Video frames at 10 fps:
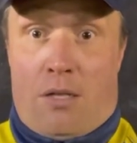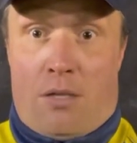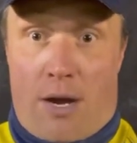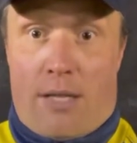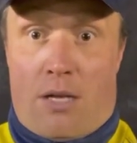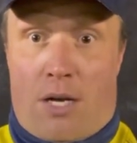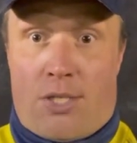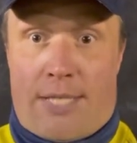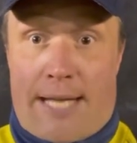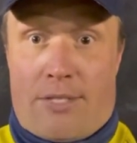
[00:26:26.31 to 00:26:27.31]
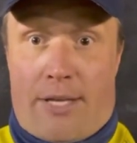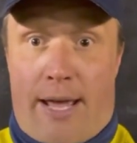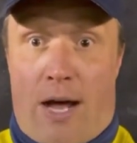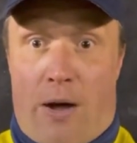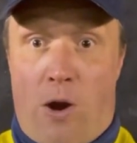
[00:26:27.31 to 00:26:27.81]
like last
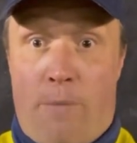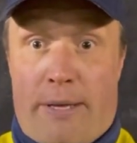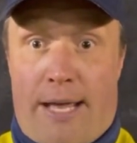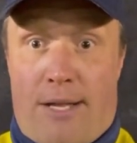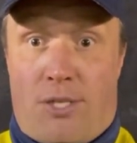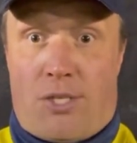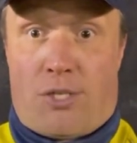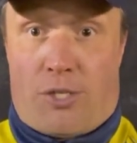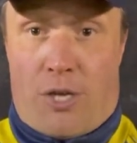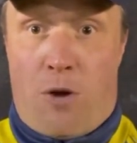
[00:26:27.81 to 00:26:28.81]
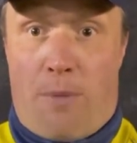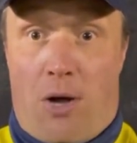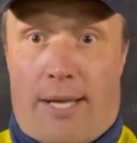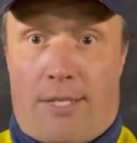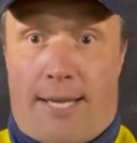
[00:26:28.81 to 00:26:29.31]
Saturday at home against
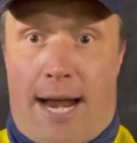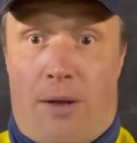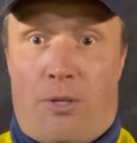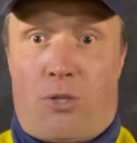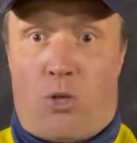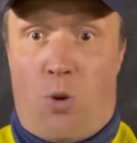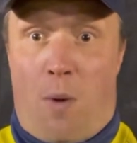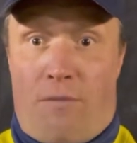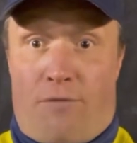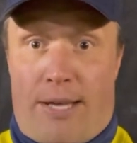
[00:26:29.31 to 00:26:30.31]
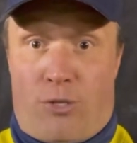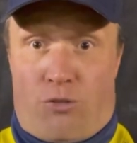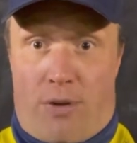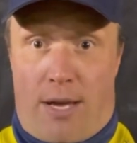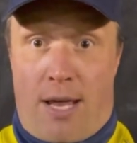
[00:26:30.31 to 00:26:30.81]
Stowmarket Town, the 2-1
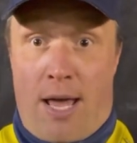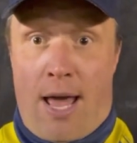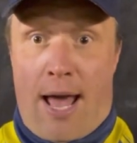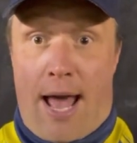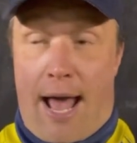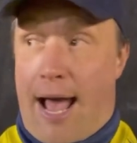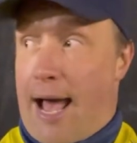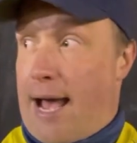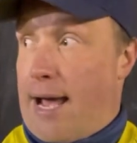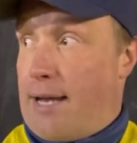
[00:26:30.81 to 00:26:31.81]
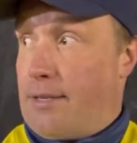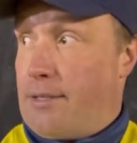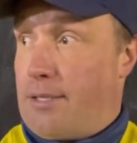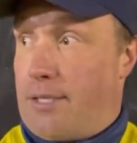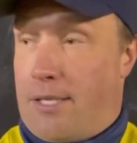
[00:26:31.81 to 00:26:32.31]
victory, and